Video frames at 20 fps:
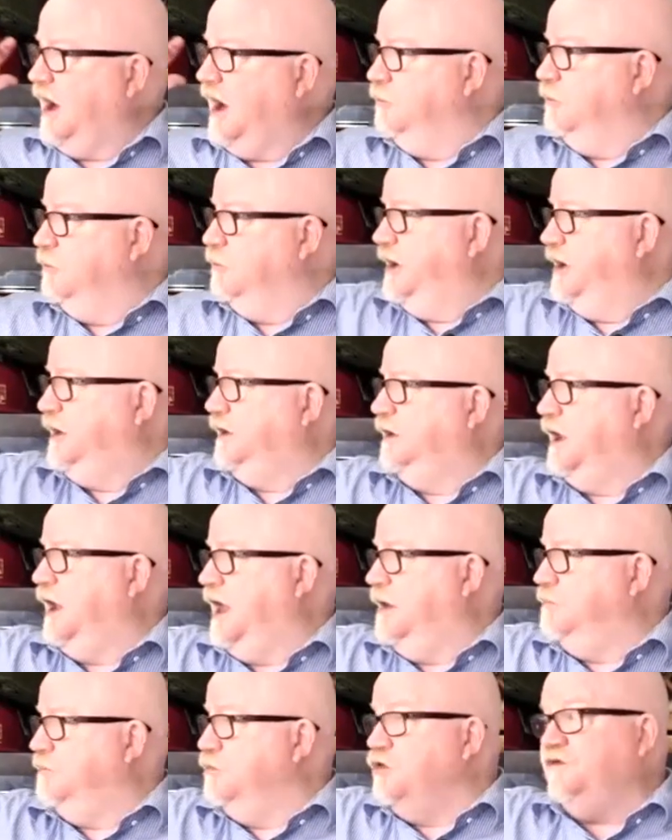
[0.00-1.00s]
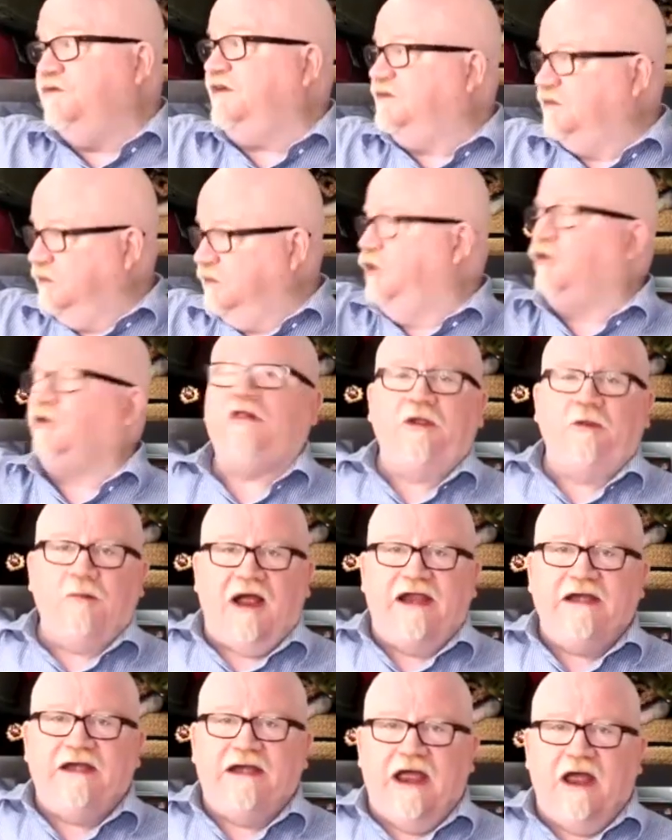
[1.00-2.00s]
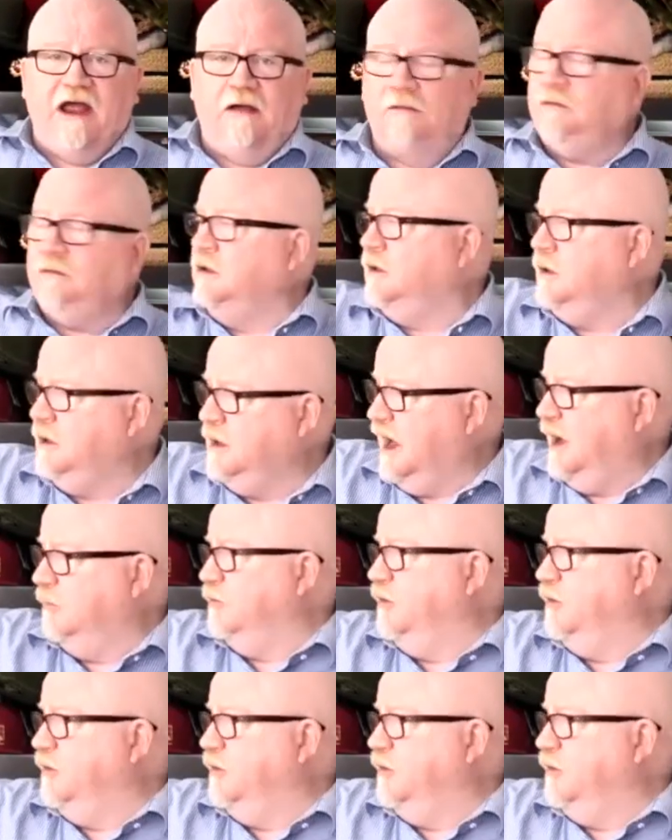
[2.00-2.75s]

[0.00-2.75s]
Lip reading: I'm running movies literally right now. I'm